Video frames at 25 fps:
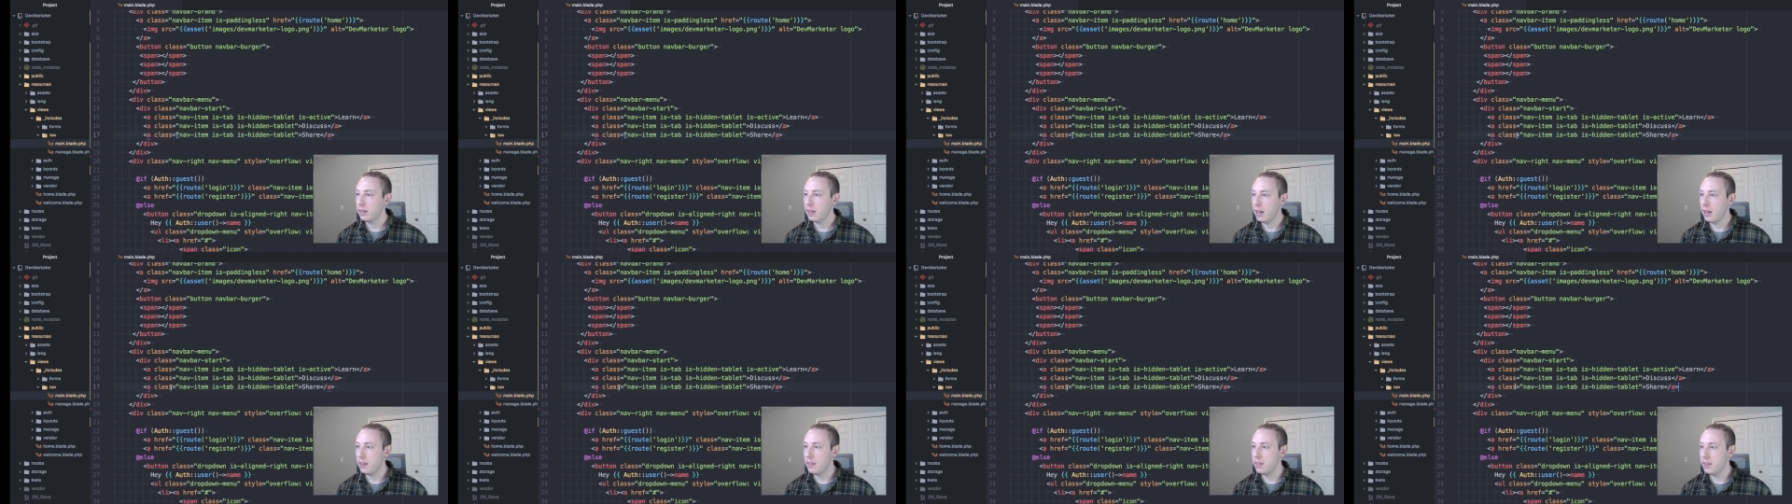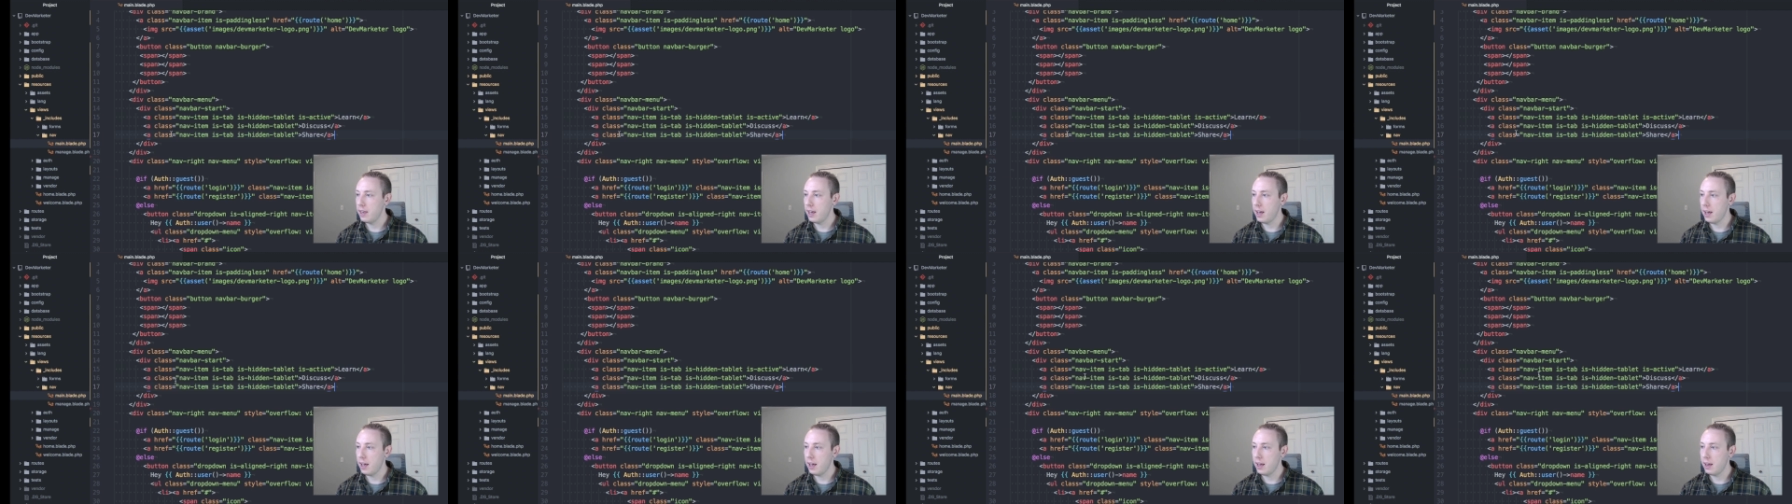And
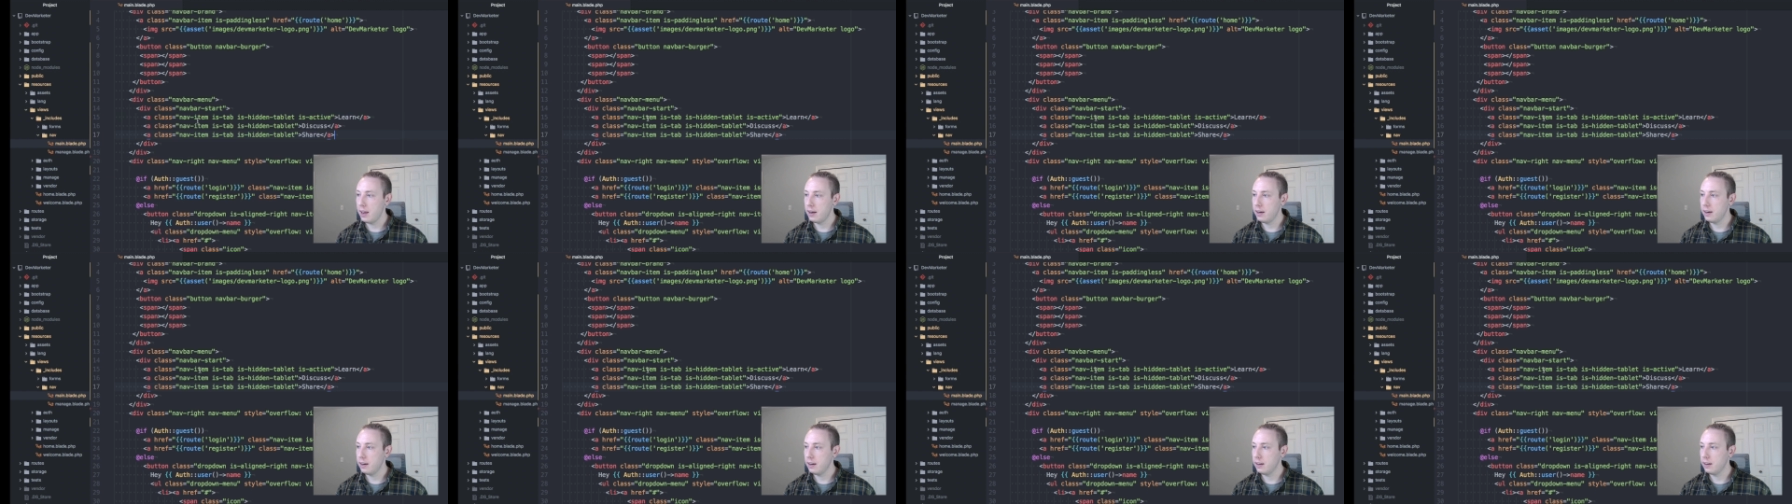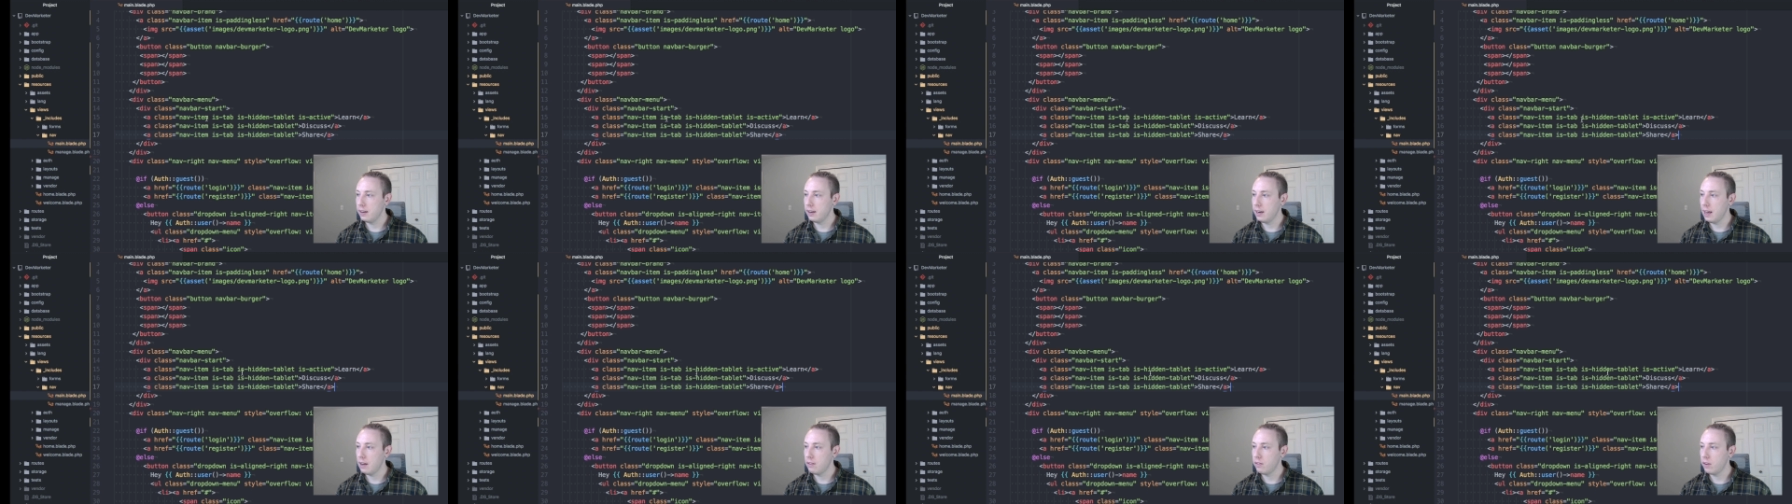then
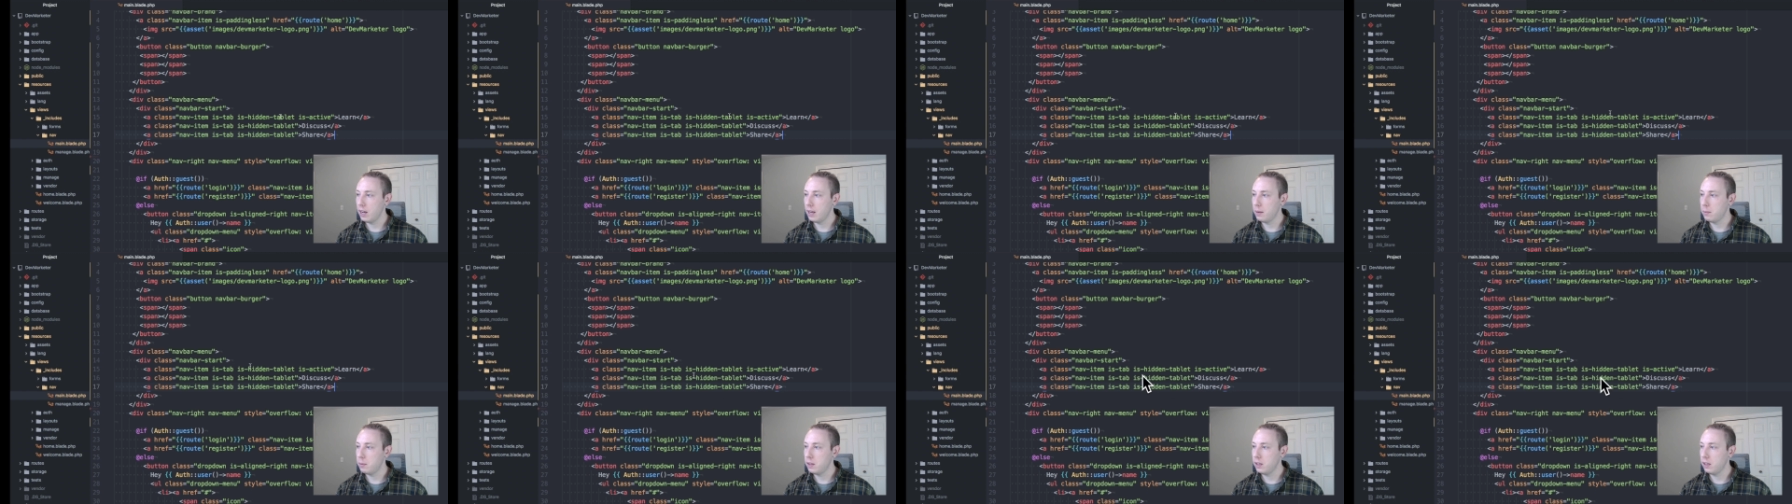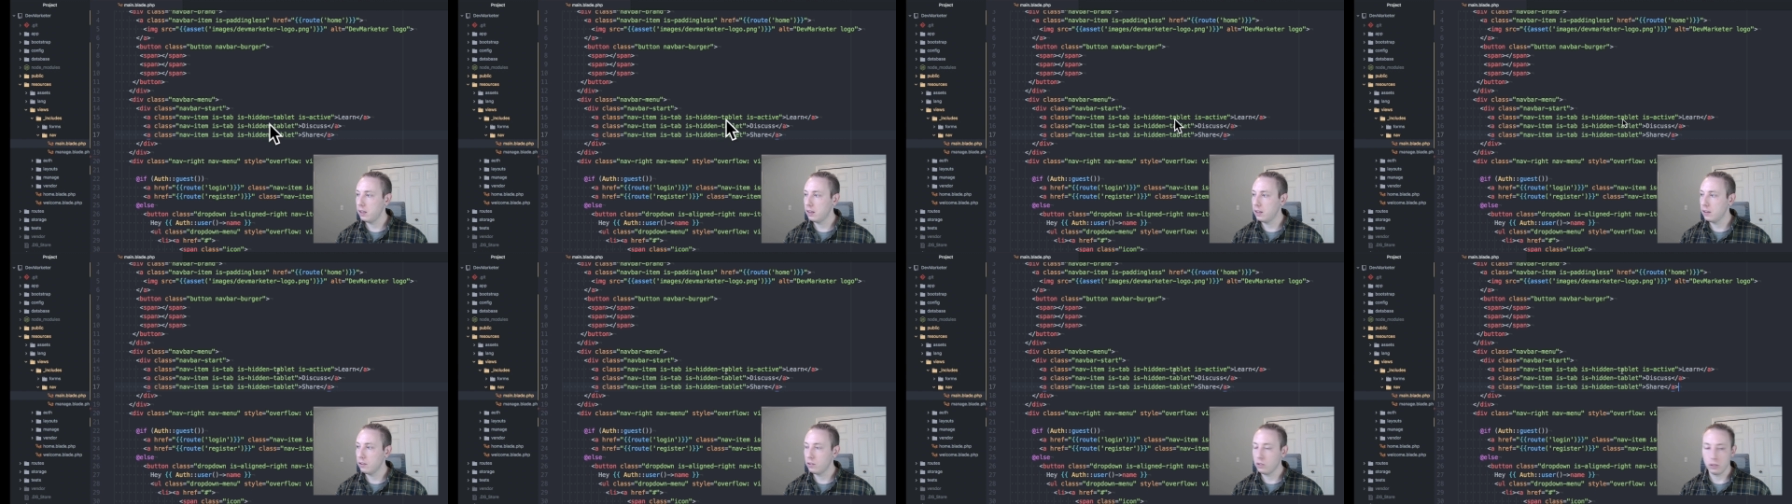nav, I
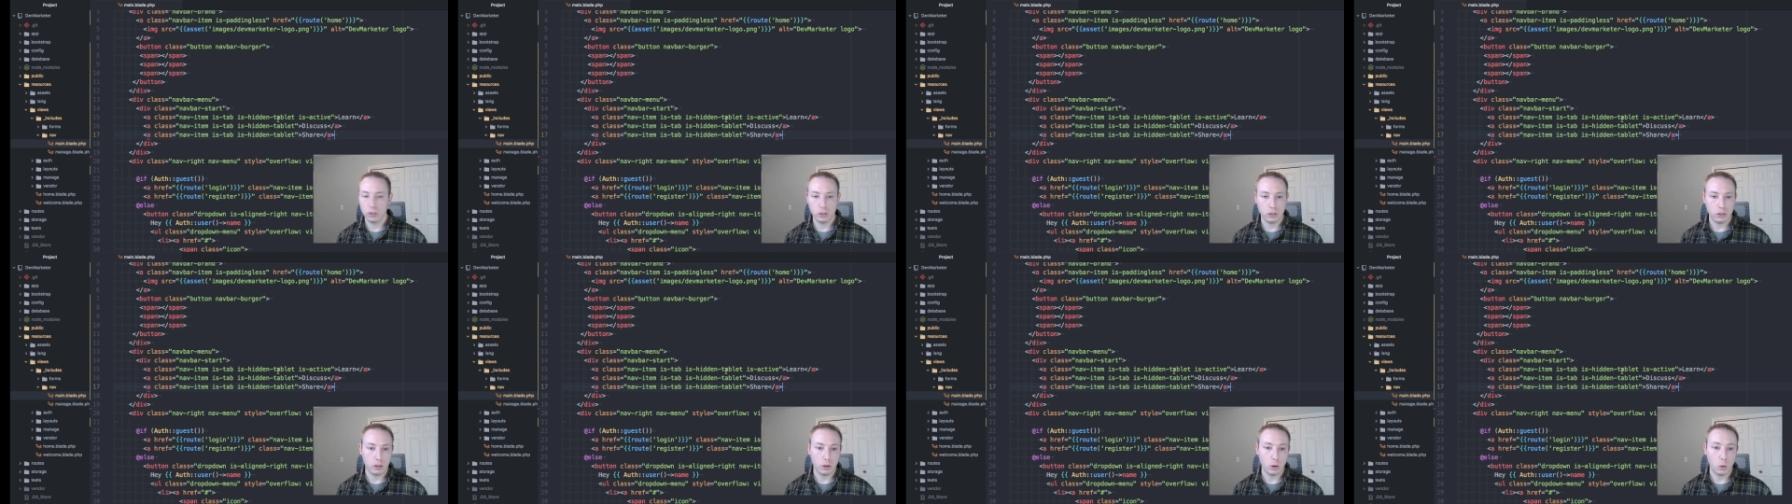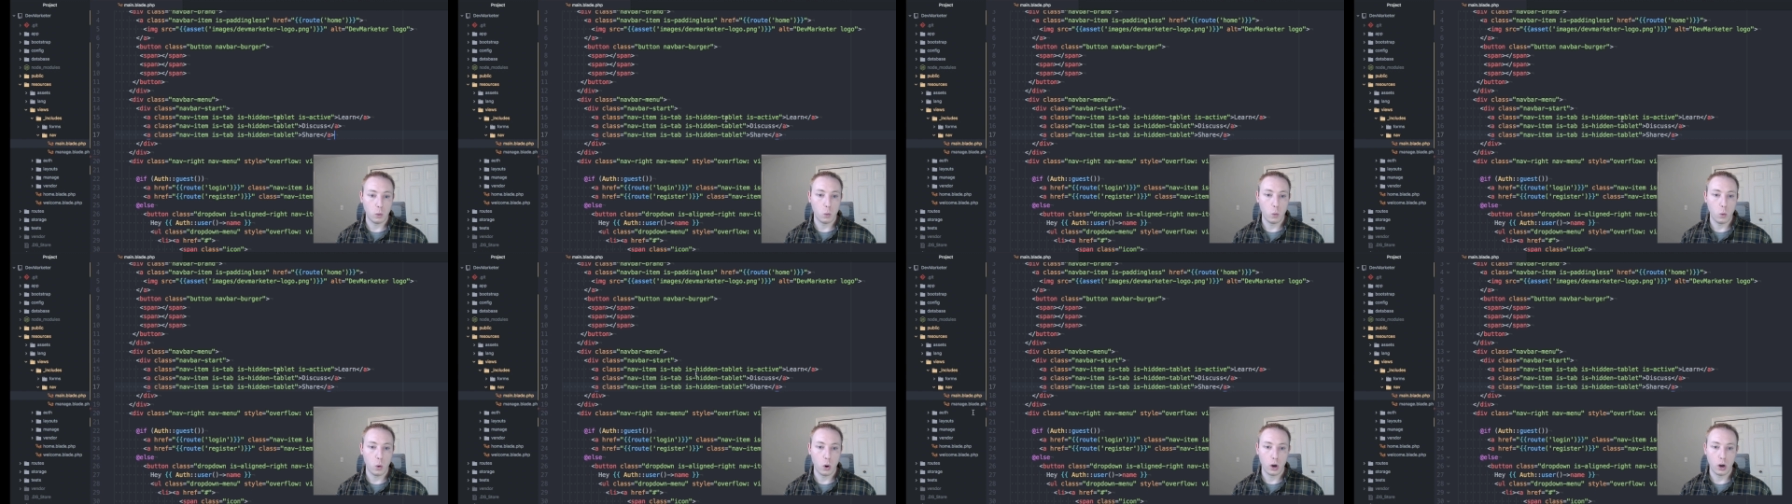think this will still
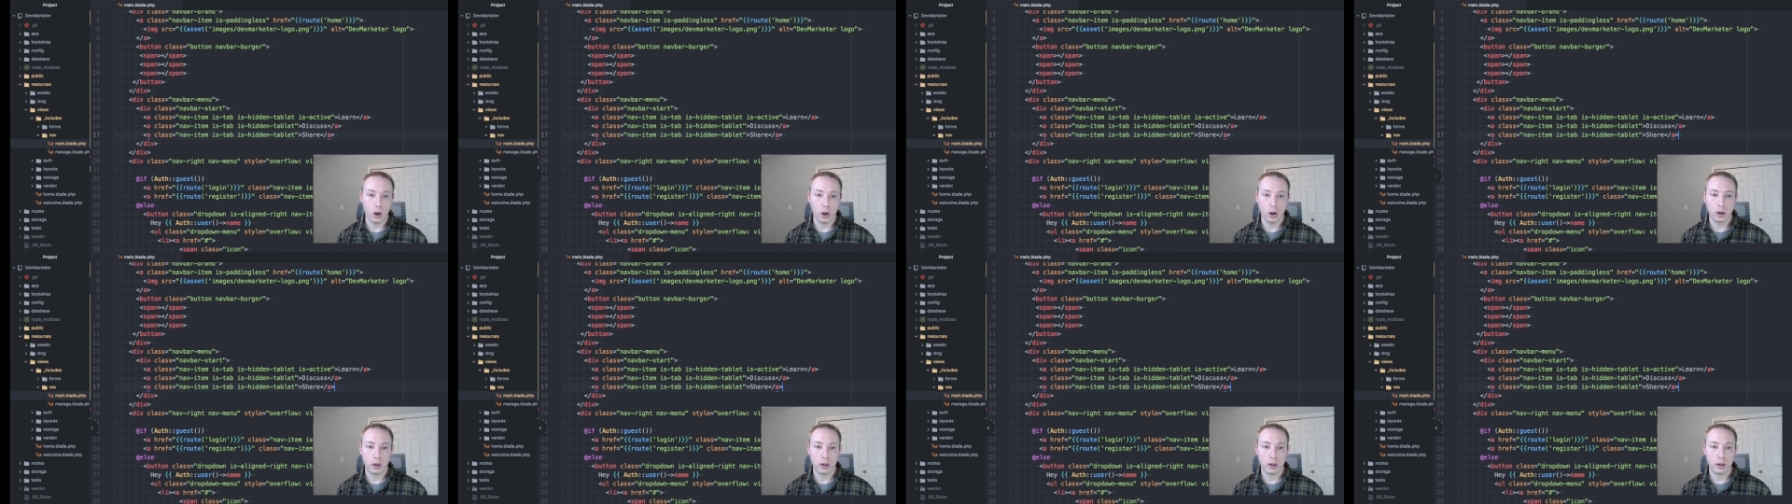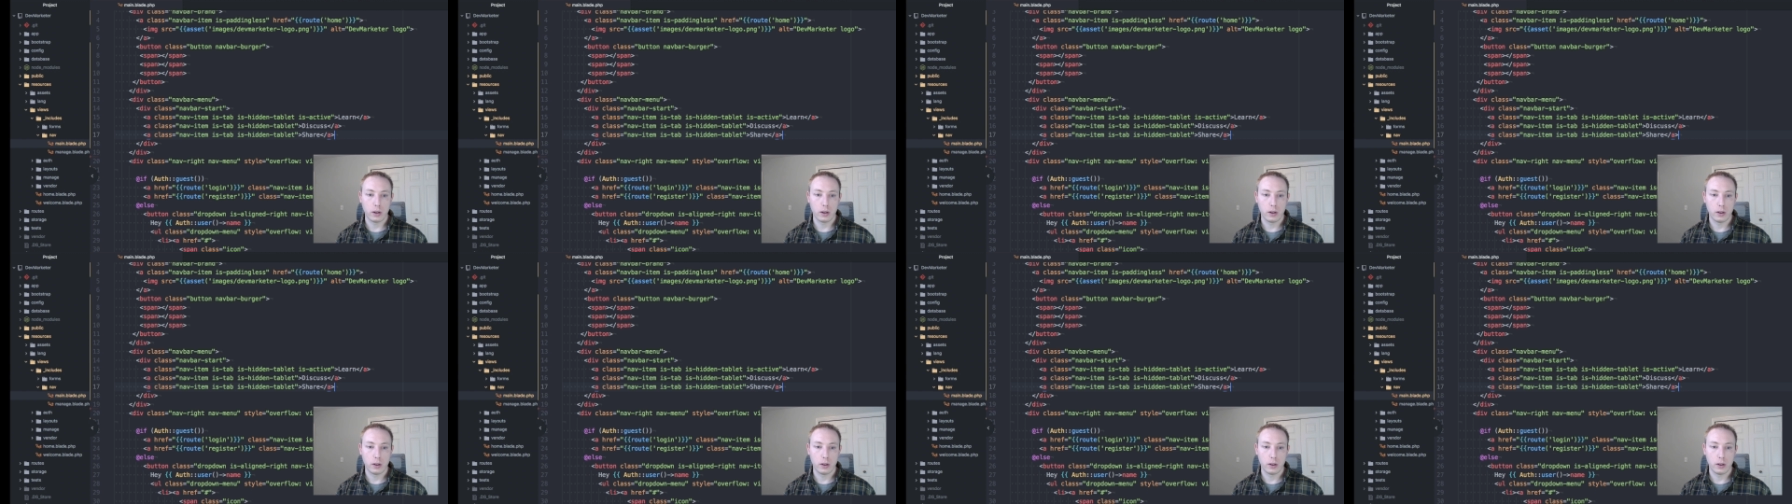work.